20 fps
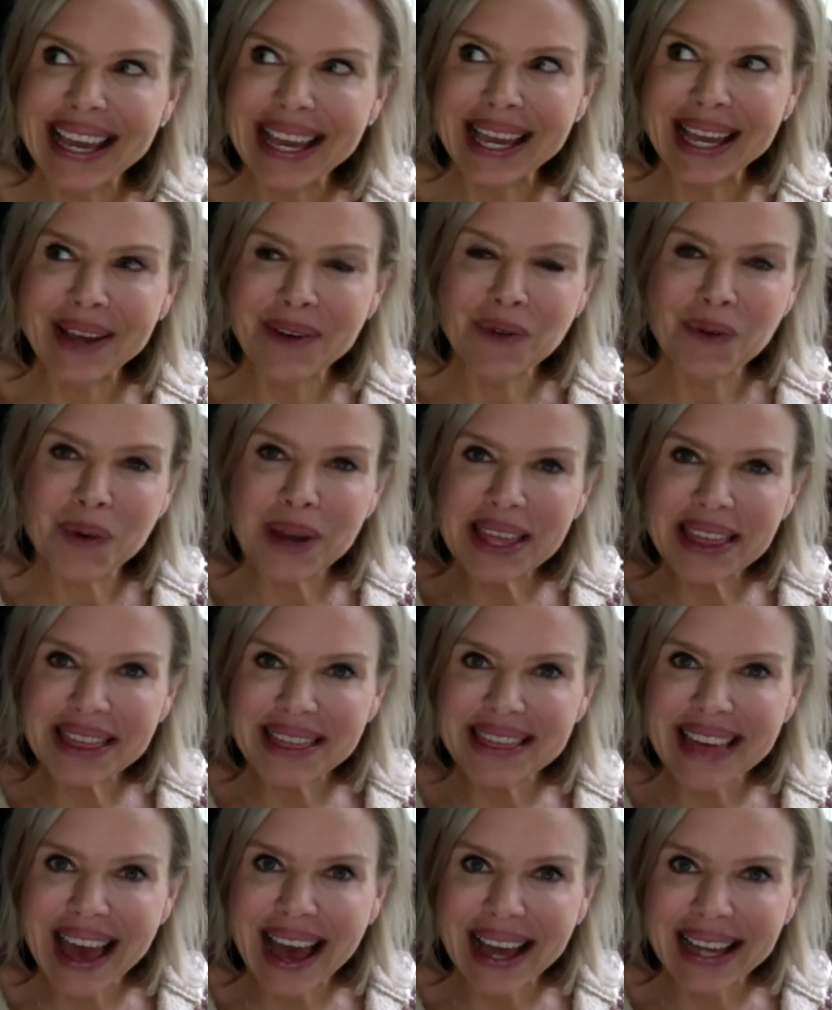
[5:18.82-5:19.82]
with
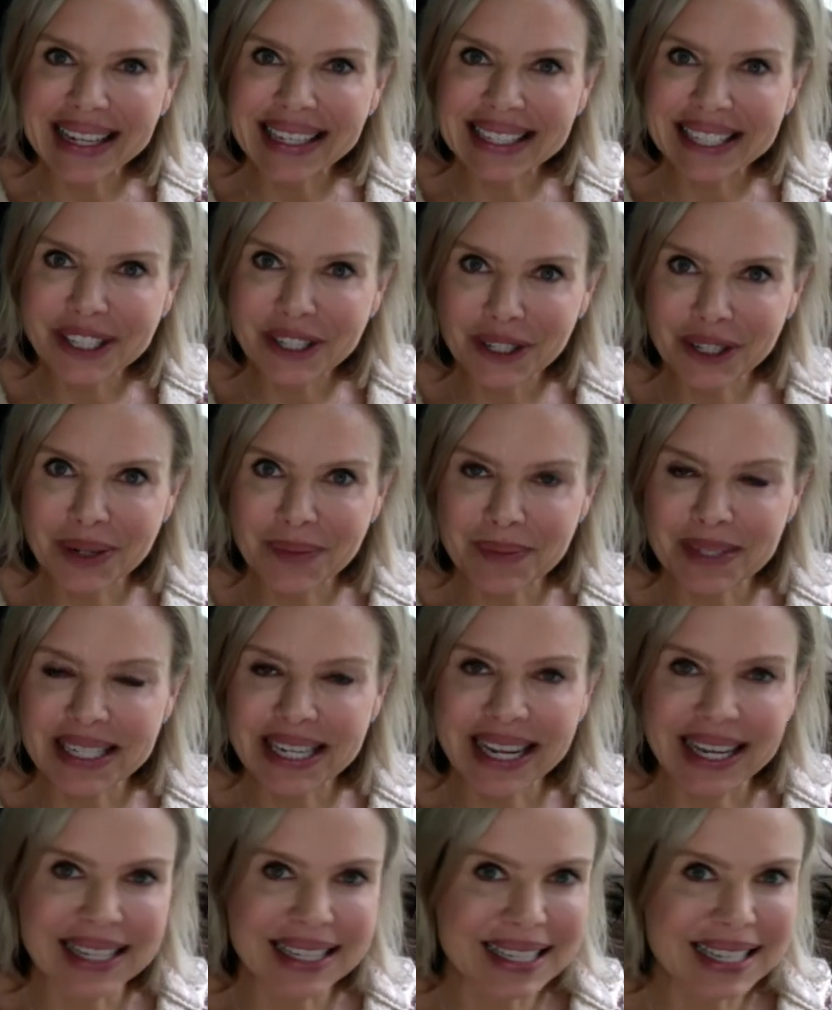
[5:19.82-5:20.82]
that
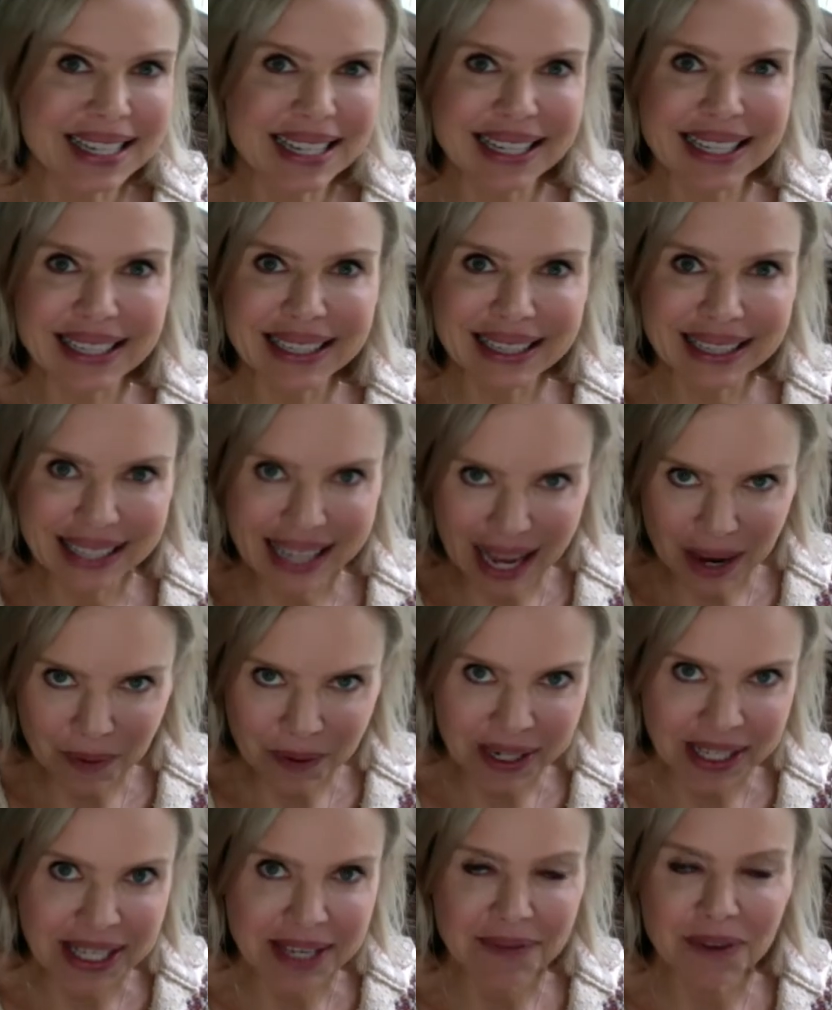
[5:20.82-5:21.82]
circumstance, I want
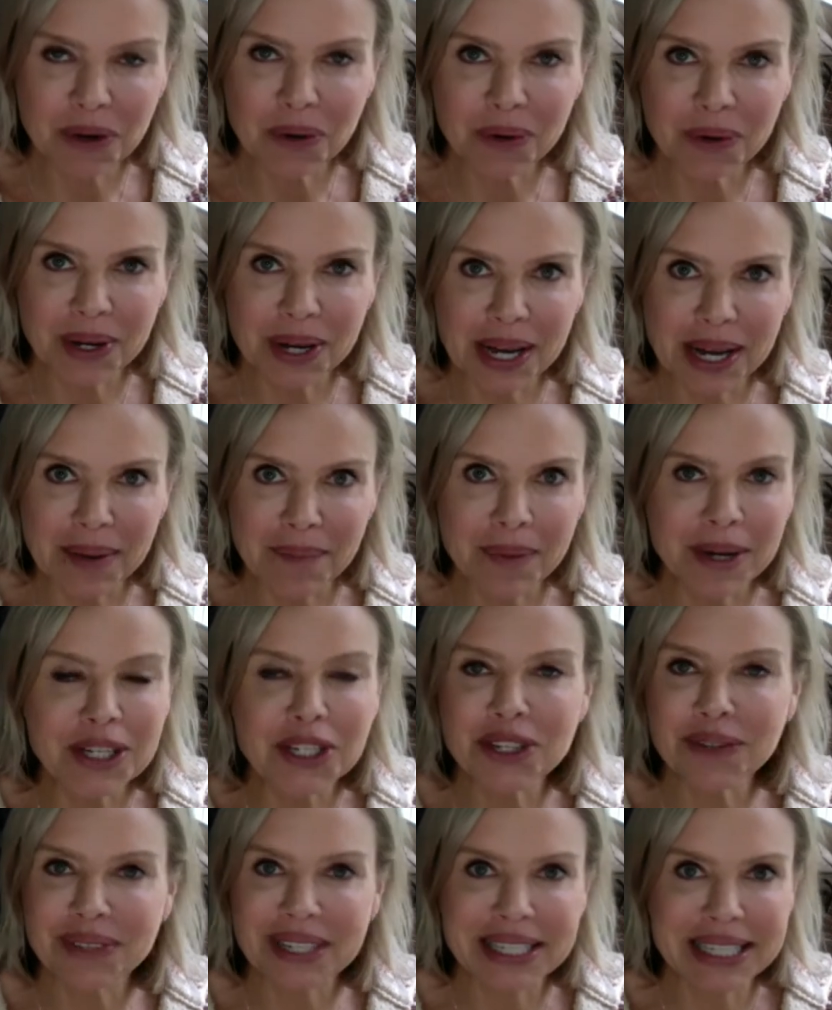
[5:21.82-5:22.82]
to give you a bunch
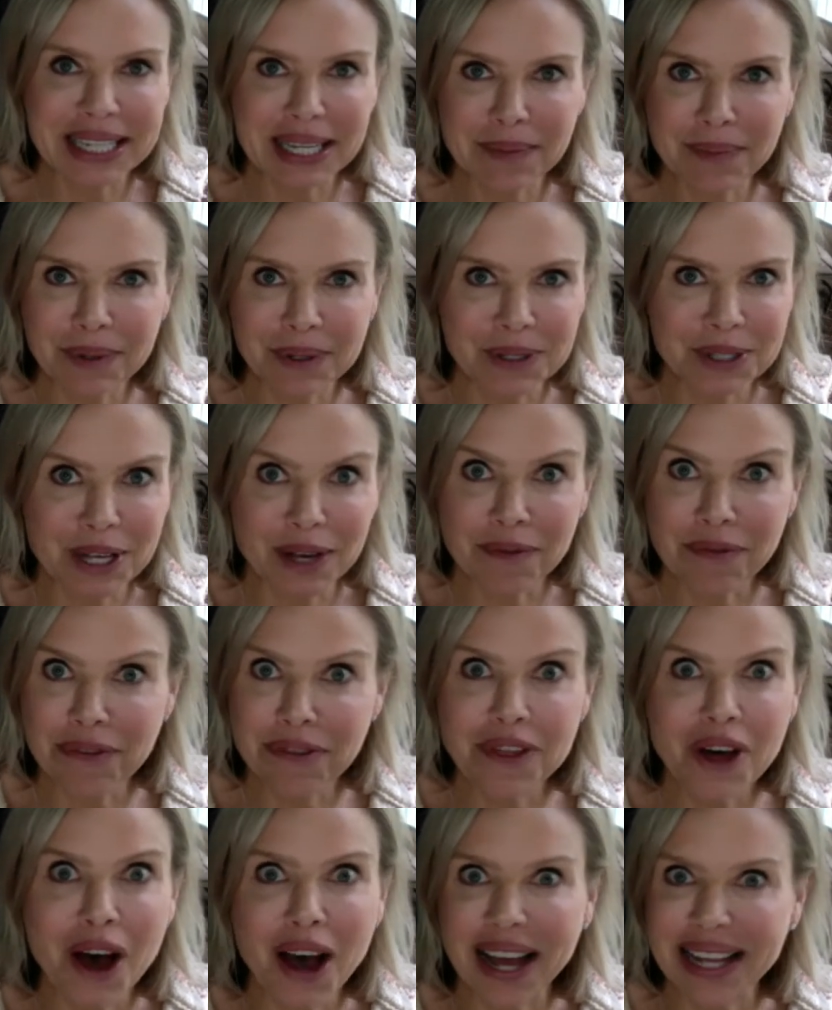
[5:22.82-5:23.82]
of examples of
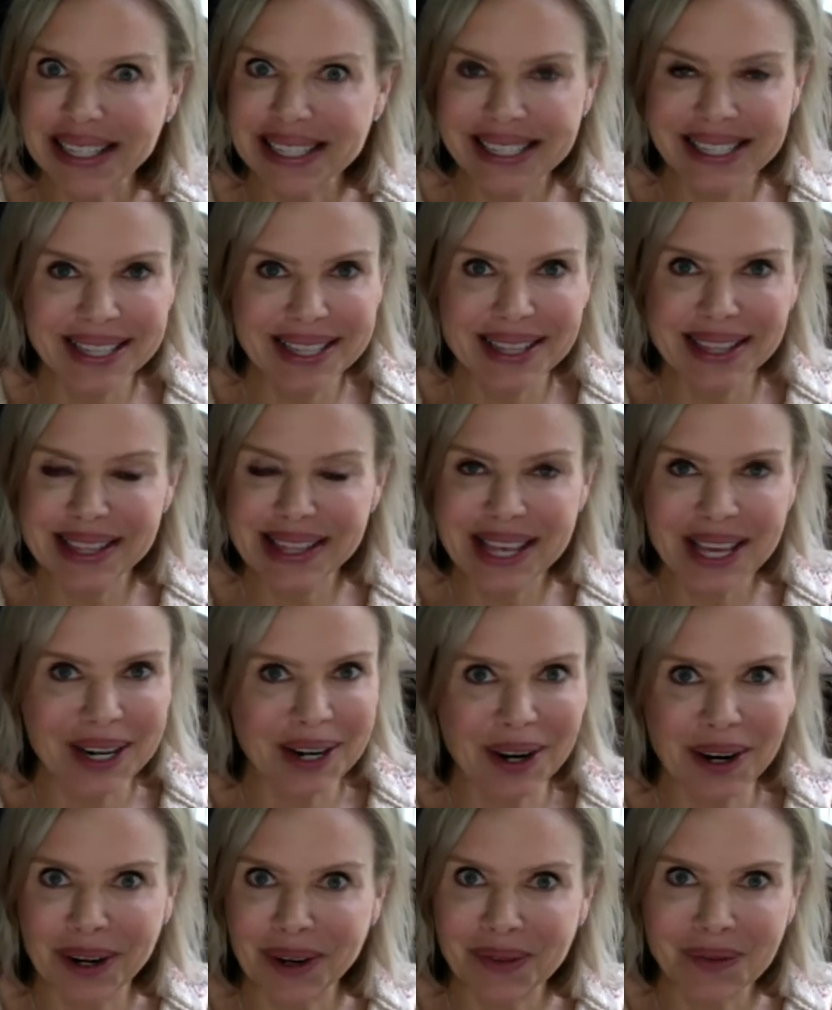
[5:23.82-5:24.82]
thoughts that
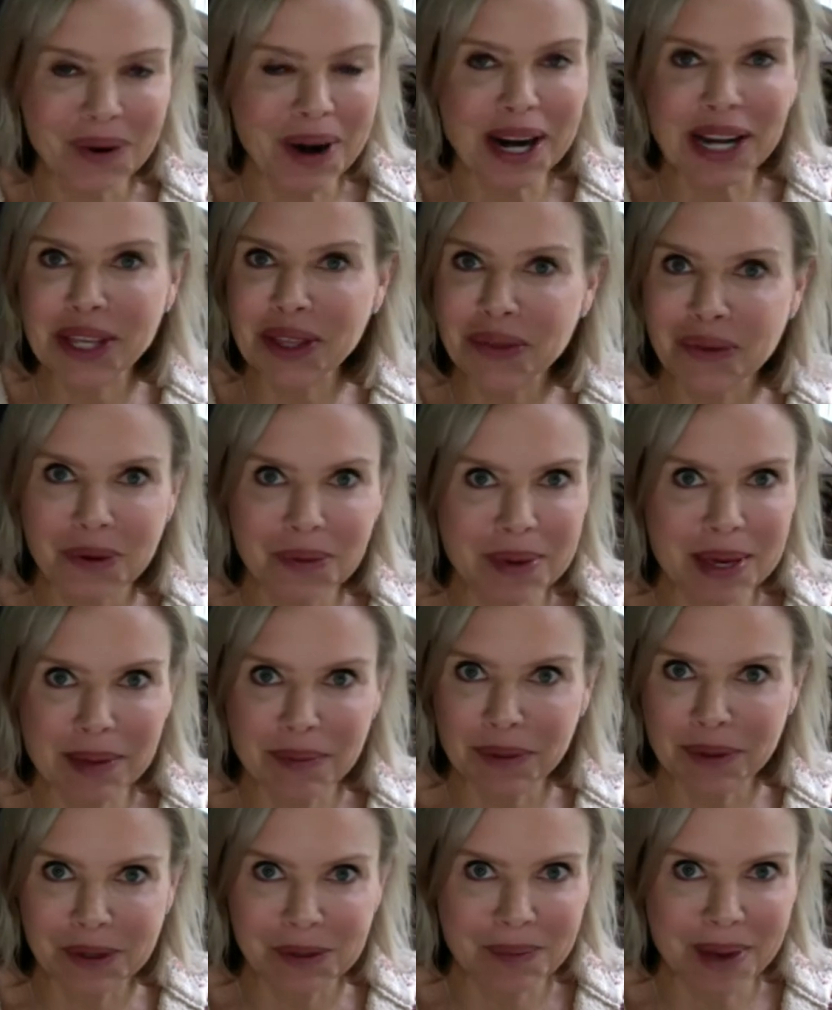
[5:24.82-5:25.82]
are running through
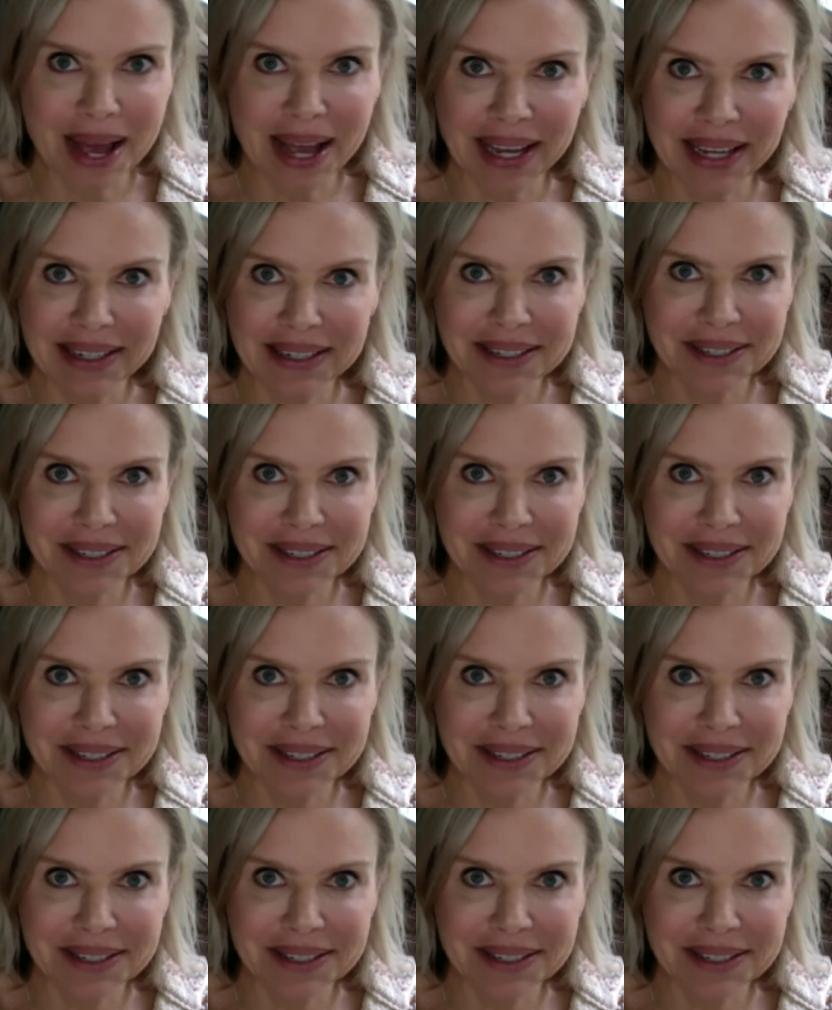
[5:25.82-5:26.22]
people's mind.